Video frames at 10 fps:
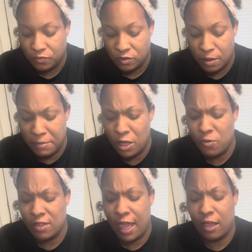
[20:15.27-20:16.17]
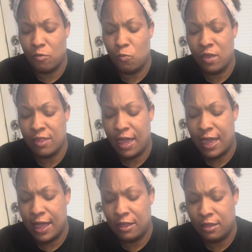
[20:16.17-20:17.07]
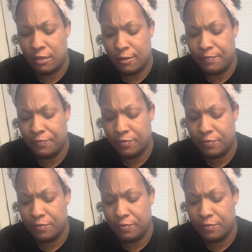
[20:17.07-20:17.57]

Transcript: the meal was like, once I added the,